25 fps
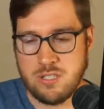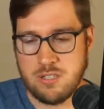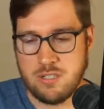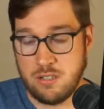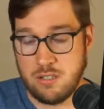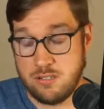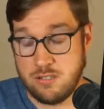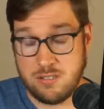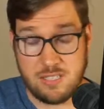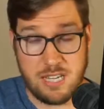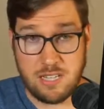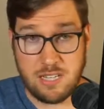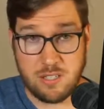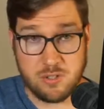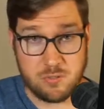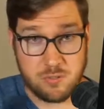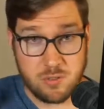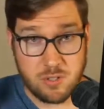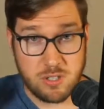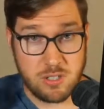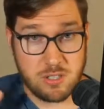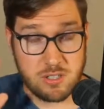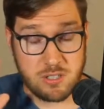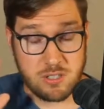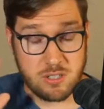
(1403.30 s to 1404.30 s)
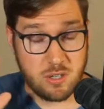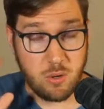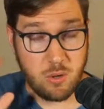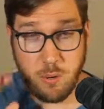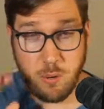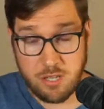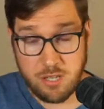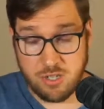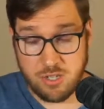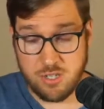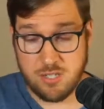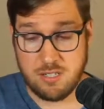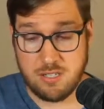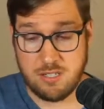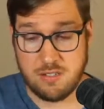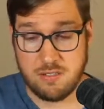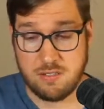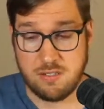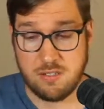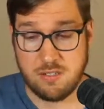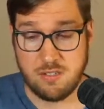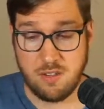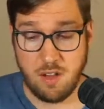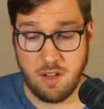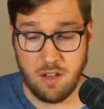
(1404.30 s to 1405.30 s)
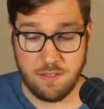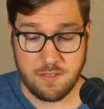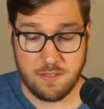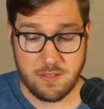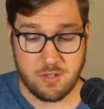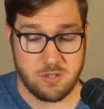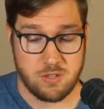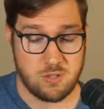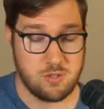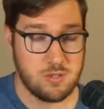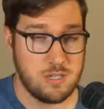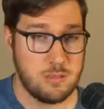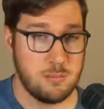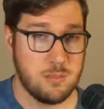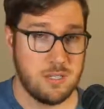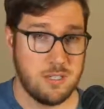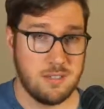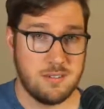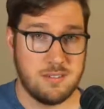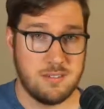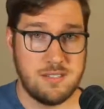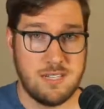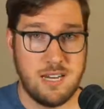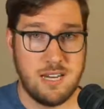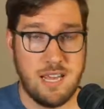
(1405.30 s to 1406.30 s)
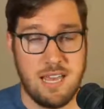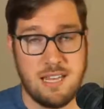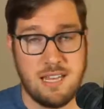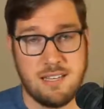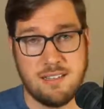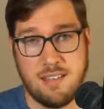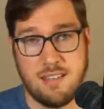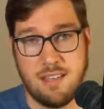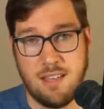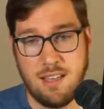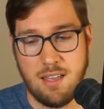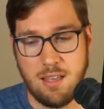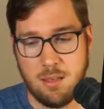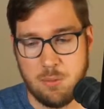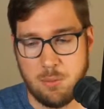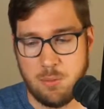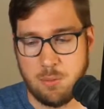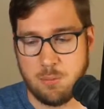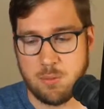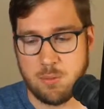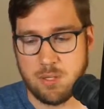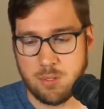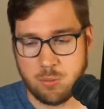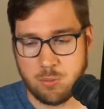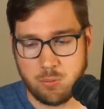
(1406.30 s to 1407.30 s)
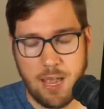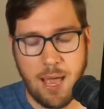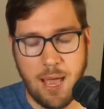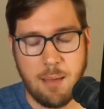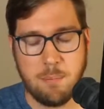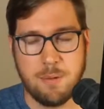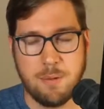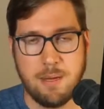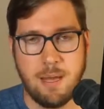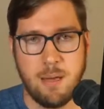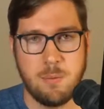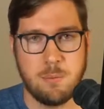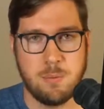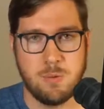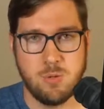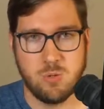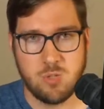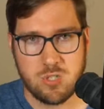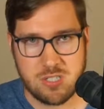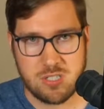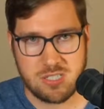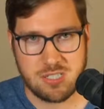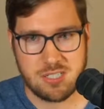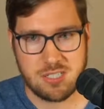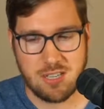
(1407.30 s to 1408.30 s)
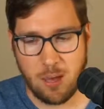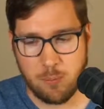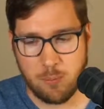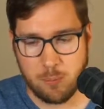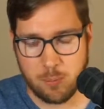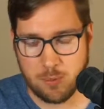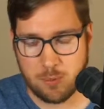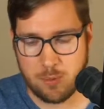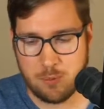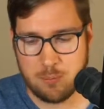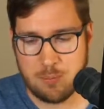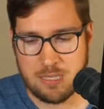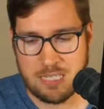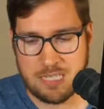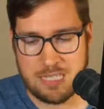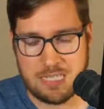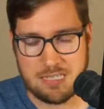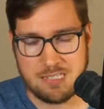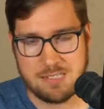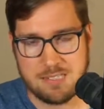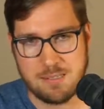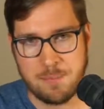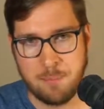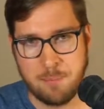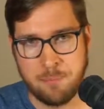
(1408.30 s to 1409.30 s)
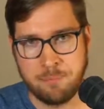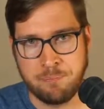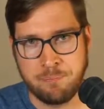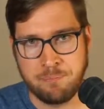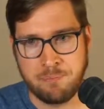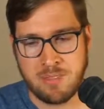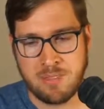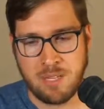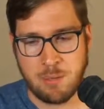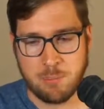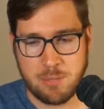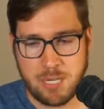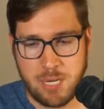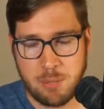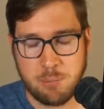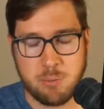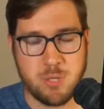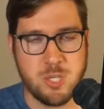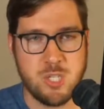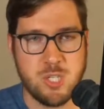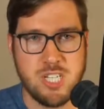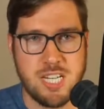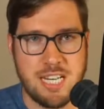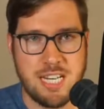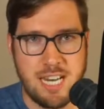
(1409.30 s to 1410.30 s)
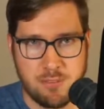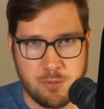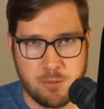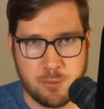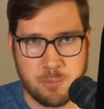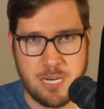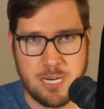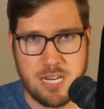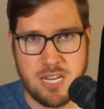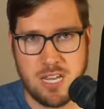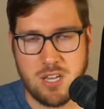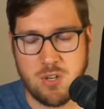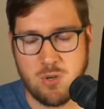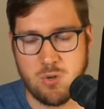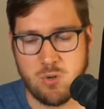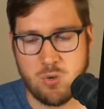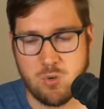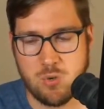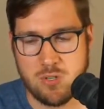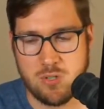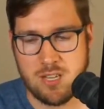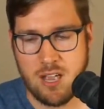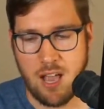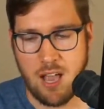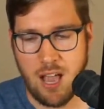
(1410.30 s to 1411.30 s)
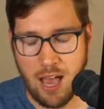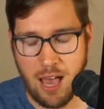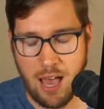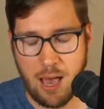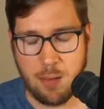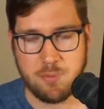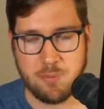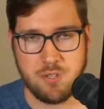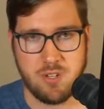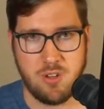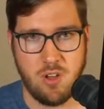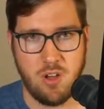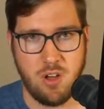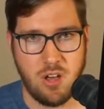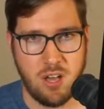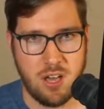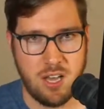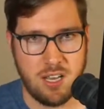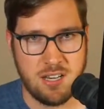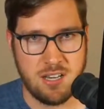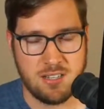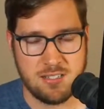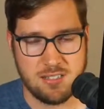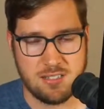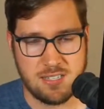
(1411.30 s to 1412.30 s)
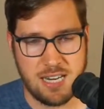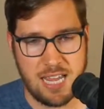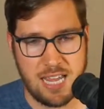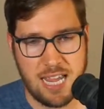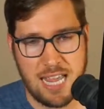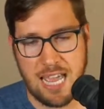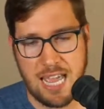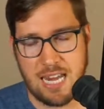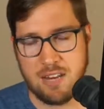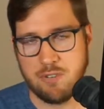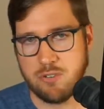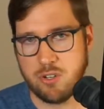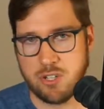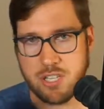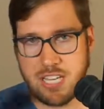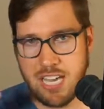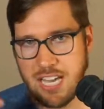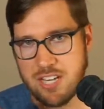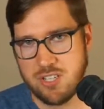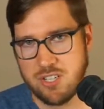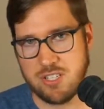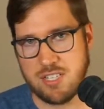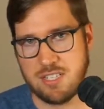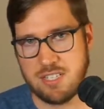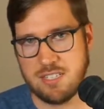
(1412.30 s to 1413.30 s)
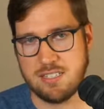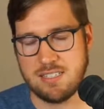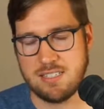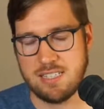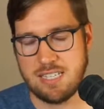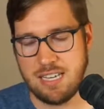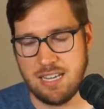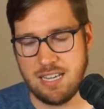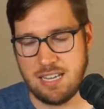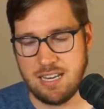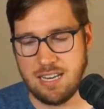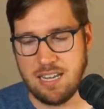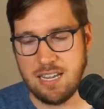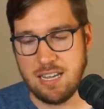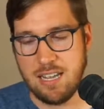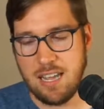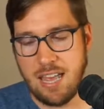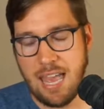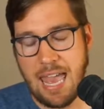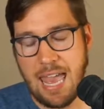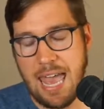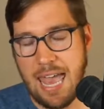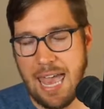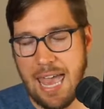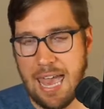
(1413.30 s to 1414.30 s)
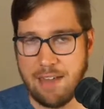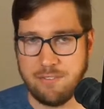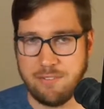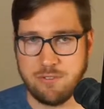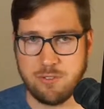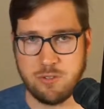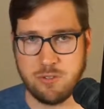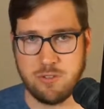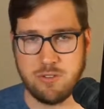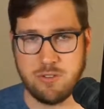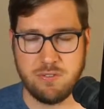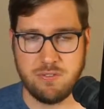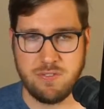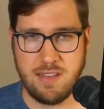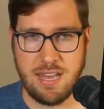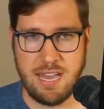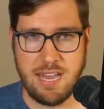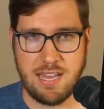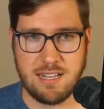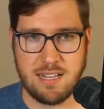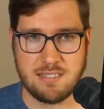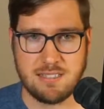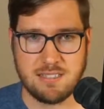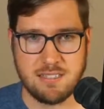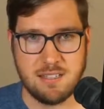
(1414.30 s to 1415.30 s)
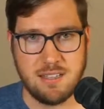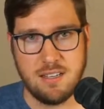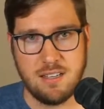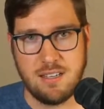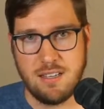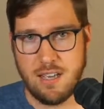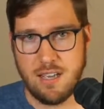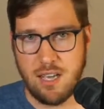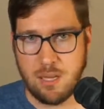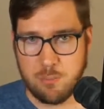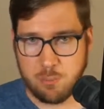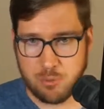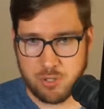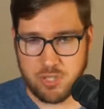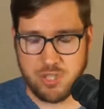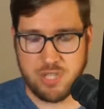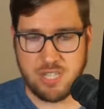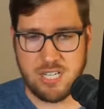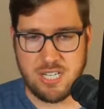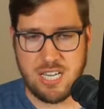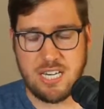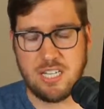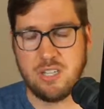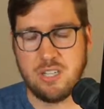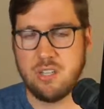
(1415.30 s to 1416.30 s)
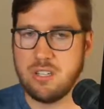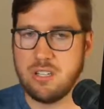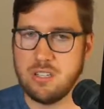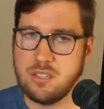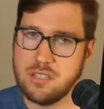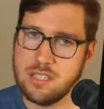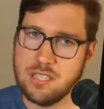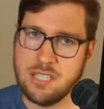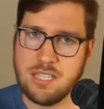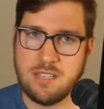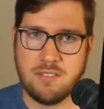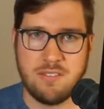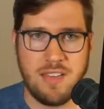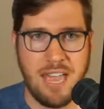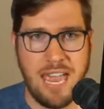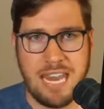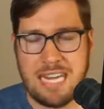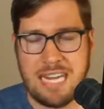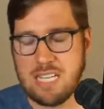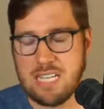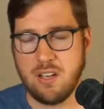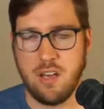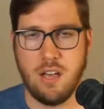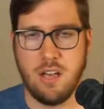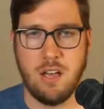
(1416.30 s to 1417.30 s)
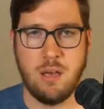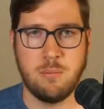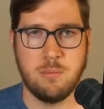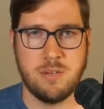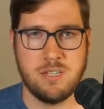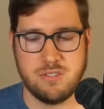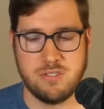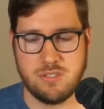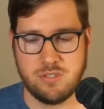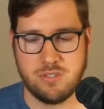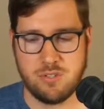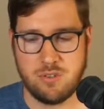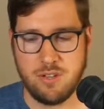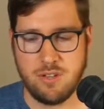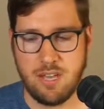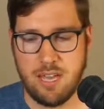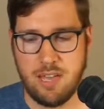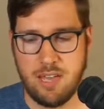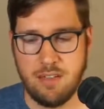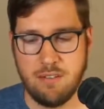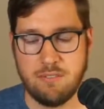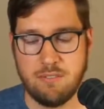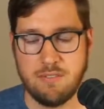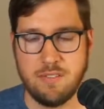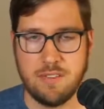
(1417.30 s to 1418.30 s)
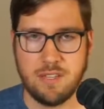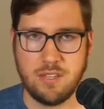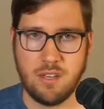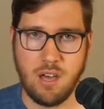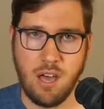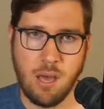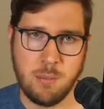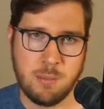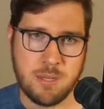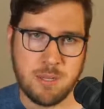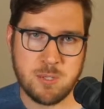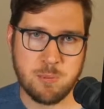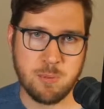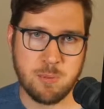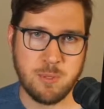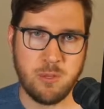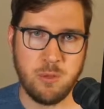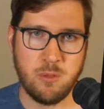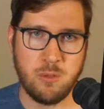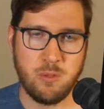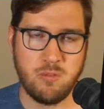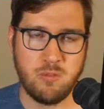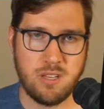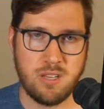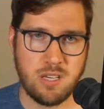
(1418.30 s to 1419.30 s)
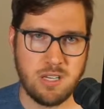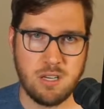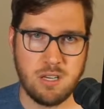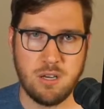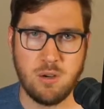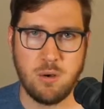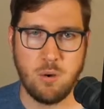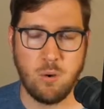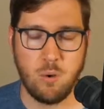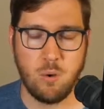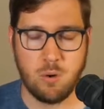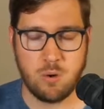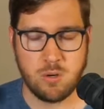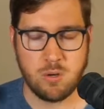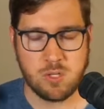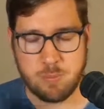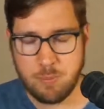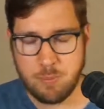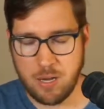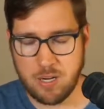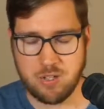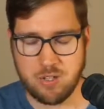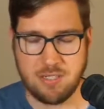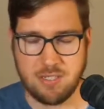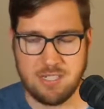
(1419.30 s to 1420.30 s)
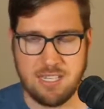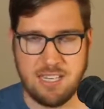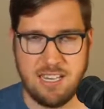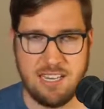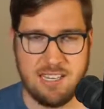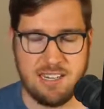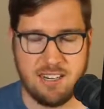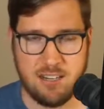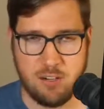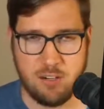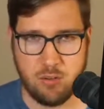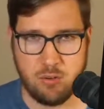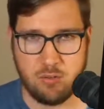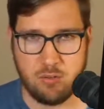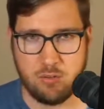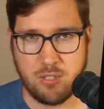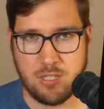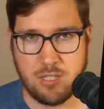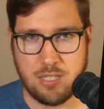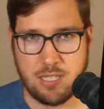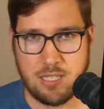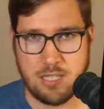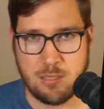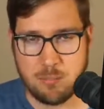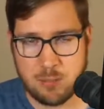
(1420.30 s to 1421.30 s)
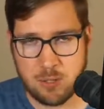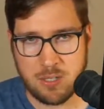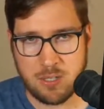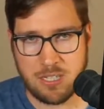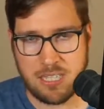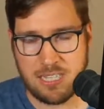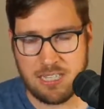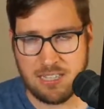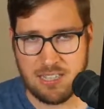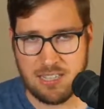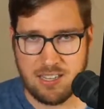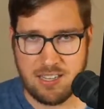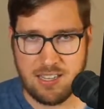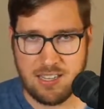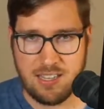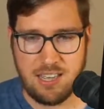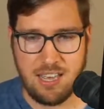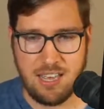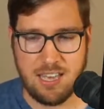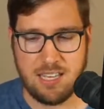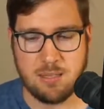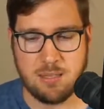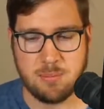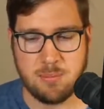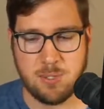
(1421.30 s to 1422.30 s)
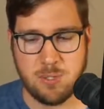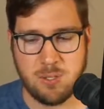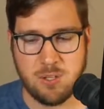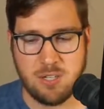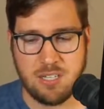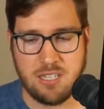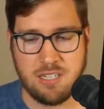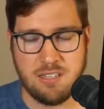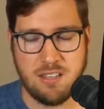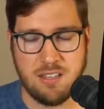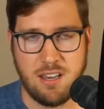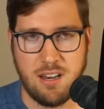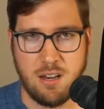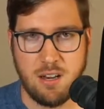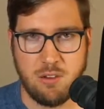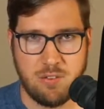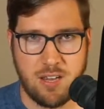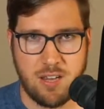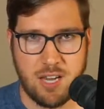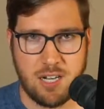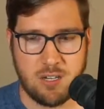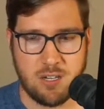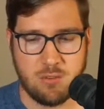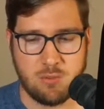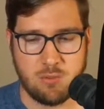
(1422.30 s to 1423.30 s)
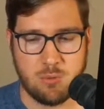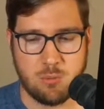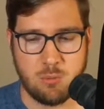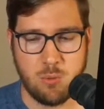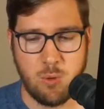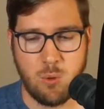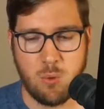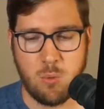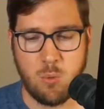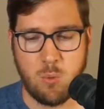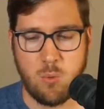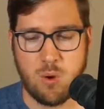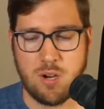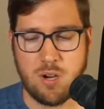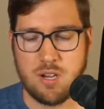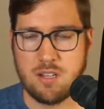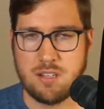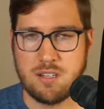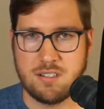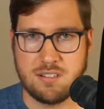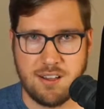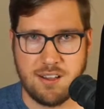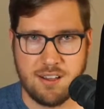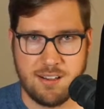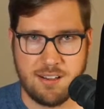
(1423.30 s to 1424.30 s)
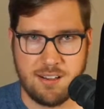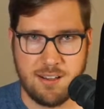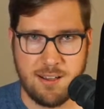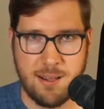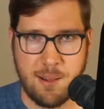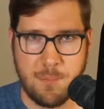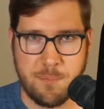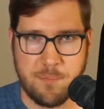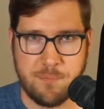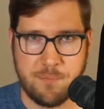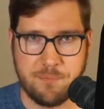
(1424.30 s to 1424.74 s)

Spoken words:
seconds for questions on the stream here today. I'm going to wrap it up in just a couple of minutes. But I appreciate everybody who's hopped on today. And if you're catching this again after the fact, I appreciate it. You can leave any comments that you have in the comments below the video, or especially head on over to the community at community.effectiveremotework.com.